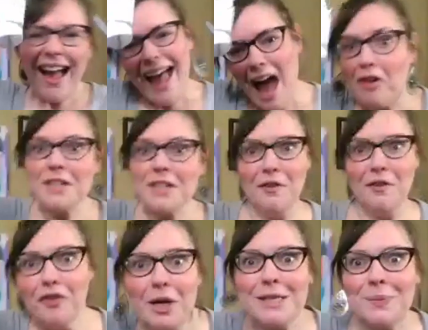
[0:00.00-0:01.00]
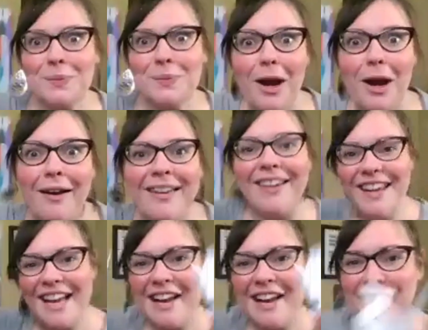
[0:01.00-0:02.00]
How does the voice work?
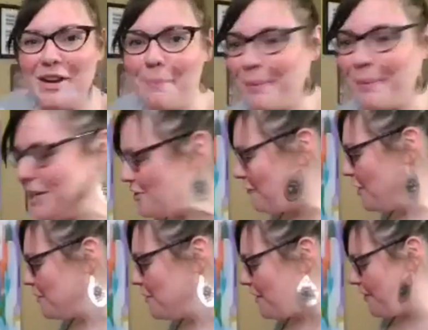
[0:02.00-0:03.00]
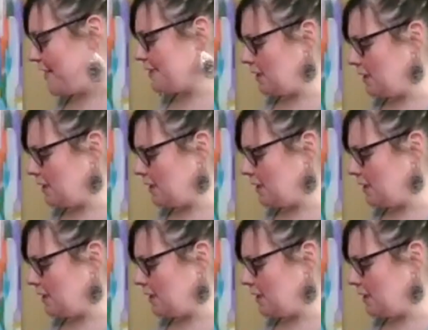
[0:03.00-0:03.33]
I've had a bunch of fun with this,